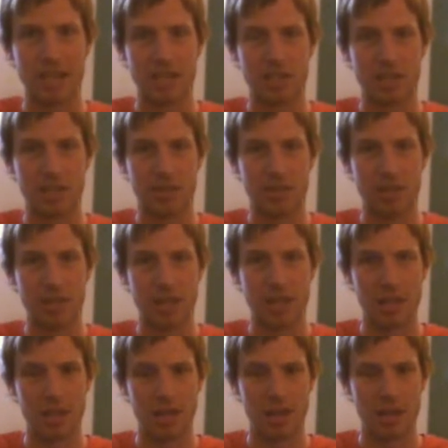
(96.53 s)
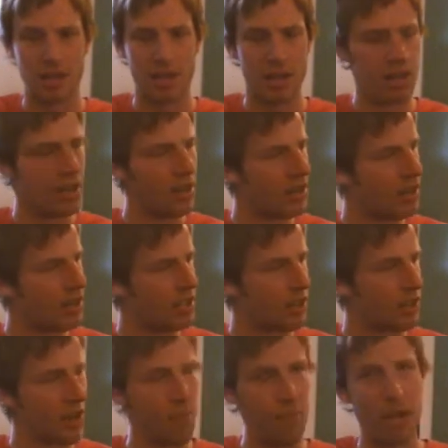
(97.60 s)
It's not really, that there's a
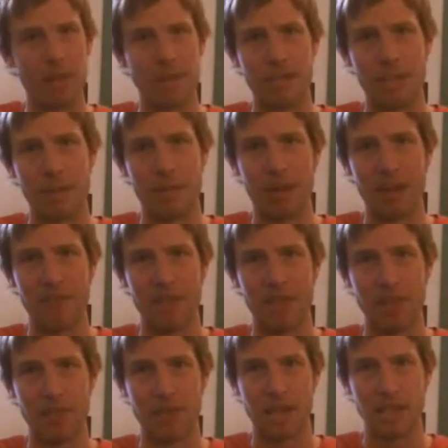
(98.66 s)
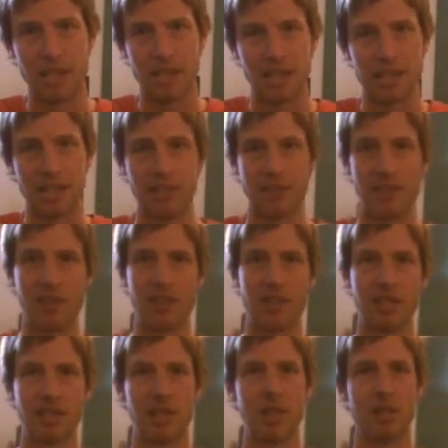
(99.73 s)
great deal of benefit in practicing things very, very
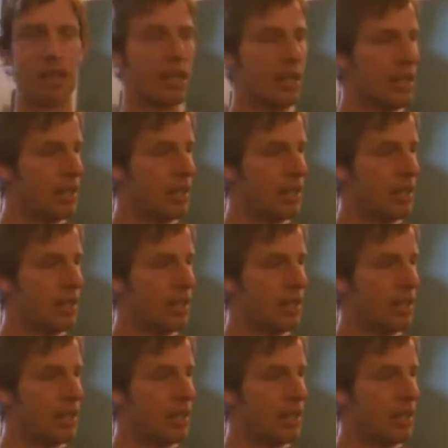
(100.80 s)
slowly.